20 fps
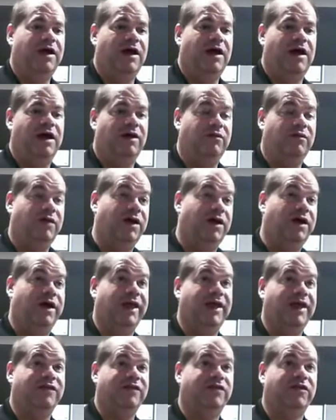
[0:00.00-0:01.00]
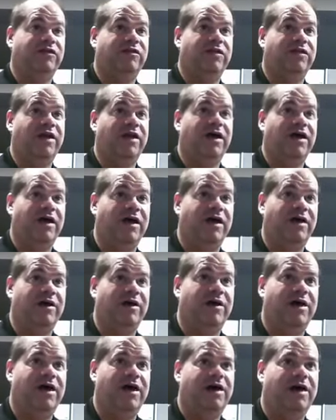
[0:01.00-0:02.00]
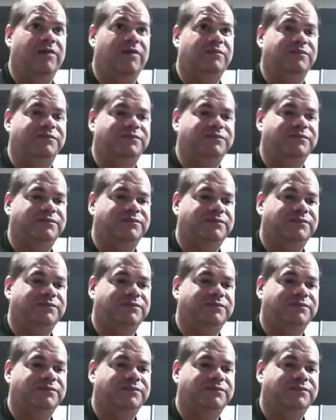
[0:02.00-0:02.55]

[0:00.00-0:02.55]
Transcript: Uh, well, I guess it's the uh, um,